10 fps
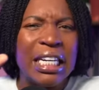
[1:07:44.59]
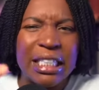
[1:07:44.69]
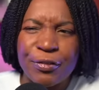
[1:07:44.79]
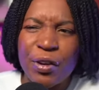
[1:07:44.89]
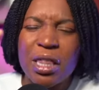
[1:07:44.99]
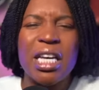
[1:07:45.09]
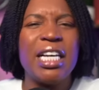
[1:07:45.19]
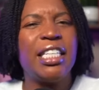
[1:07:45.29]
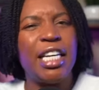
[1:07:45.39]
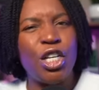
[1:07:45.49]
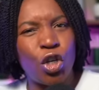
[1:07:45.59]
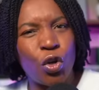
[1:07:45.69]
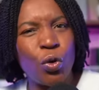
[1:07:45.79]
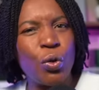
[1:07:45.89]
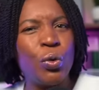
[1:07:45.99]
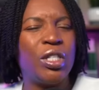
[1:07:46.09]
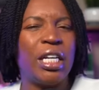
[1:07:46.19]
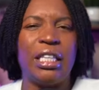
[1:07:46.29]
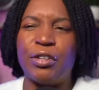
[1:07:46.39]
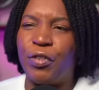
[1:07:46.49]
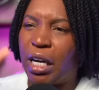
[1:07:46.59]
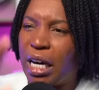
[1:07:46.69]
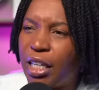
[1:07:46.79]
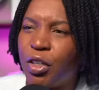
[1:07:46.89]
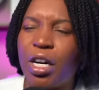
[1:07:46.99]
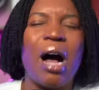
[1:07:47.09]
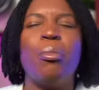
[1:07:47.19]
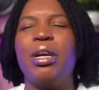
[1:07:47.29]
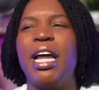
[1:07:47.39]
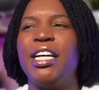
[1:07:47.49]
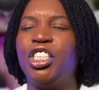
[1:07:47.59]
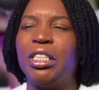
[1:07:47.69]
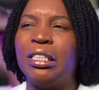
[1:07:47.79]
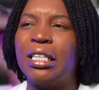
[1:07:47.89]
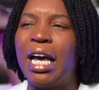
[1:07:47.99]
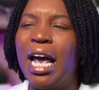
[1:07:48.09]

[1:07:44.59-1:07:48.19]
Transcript: different things he used and different color combinations.